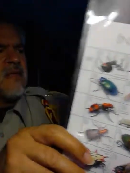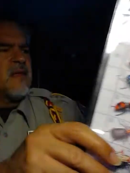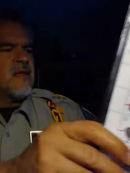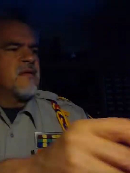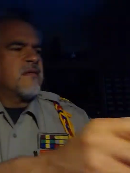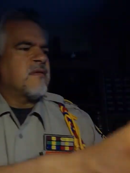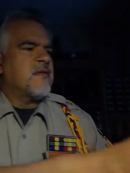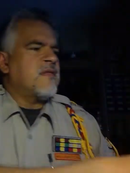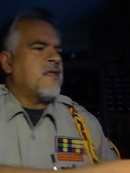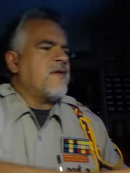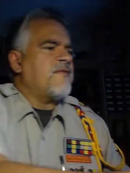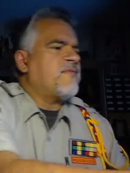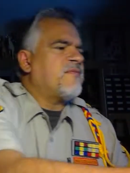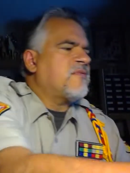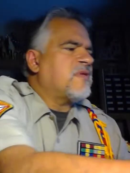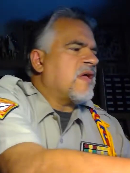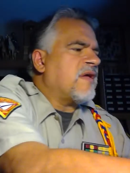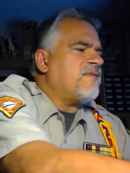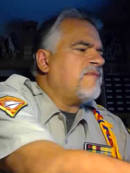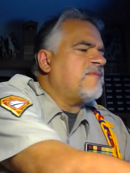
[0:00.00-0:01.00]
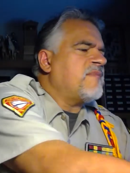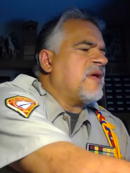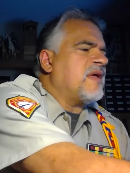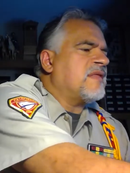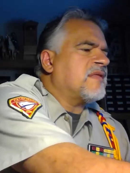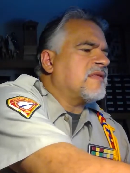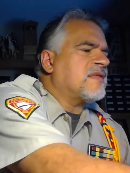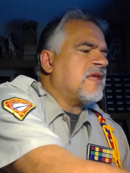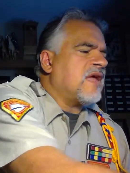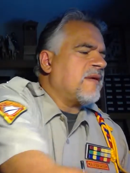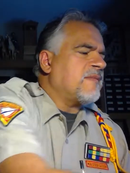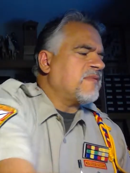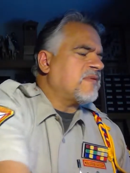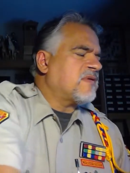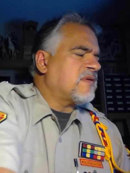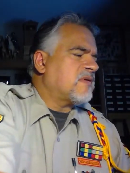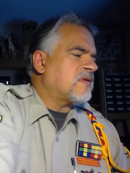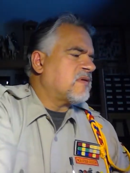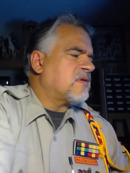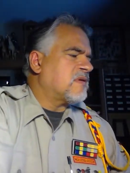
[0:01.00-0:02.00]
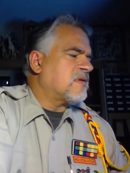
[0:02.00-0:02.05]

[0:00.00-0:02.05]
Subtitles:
So they've made stamps